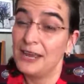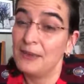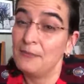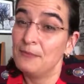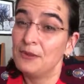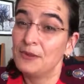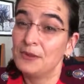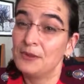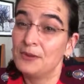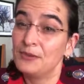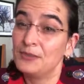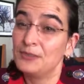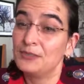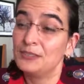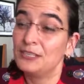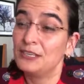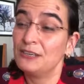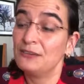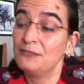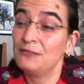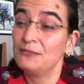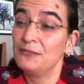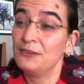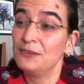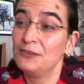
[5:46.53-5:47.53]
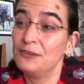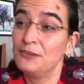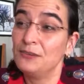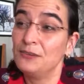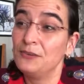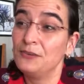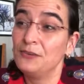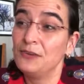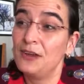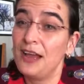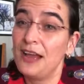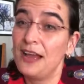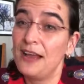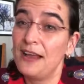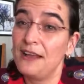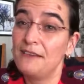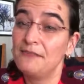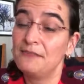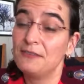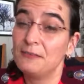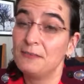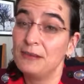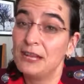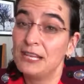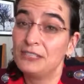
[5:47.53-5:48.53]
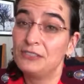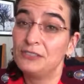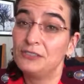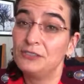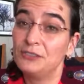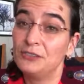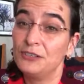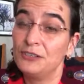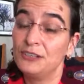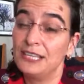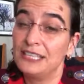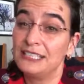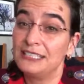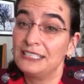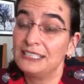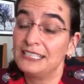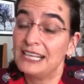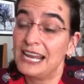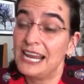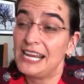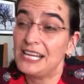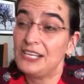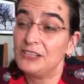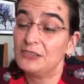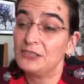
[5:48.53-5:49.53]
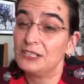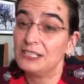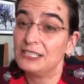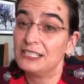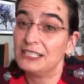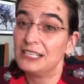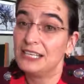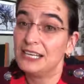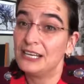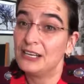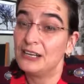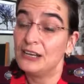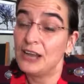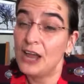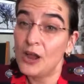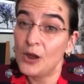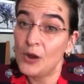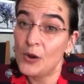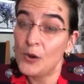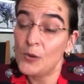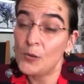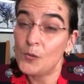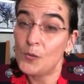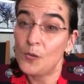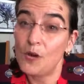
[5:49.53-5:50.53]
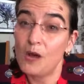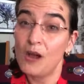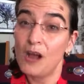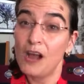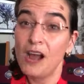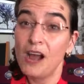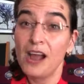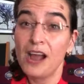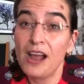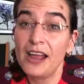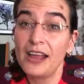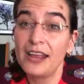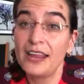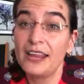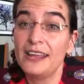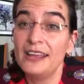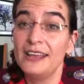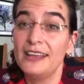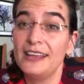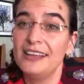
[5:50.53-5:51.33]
because if you have a blood sugar that's dangerously low or high,